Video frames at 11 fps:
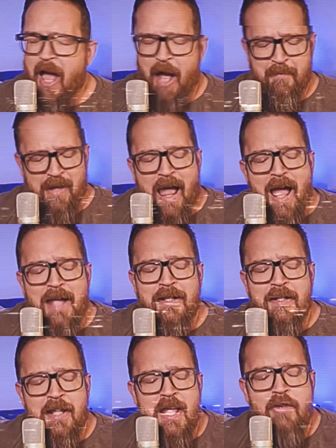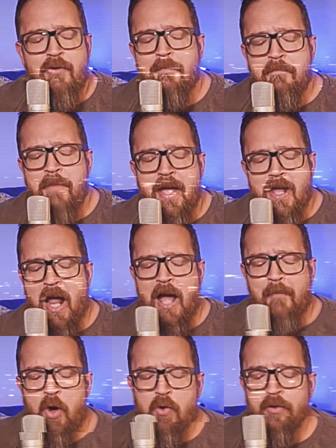I'm lying here in bed.
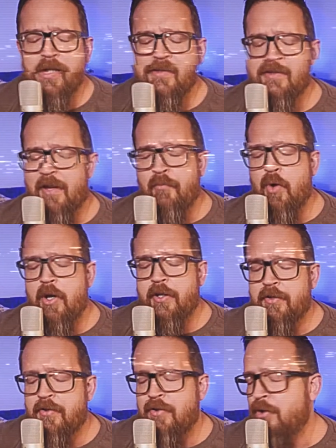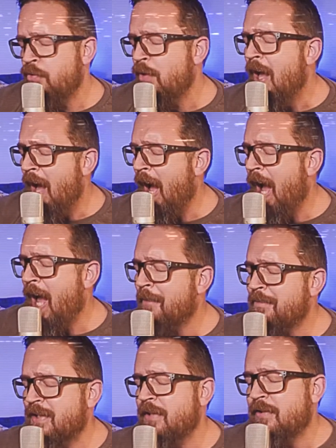I'm holding someone new. I'm
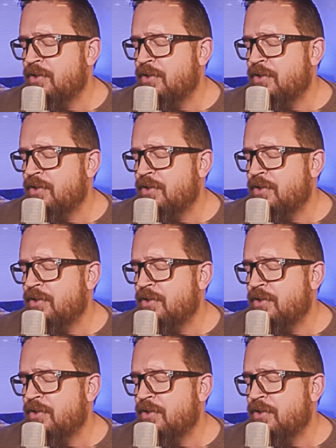still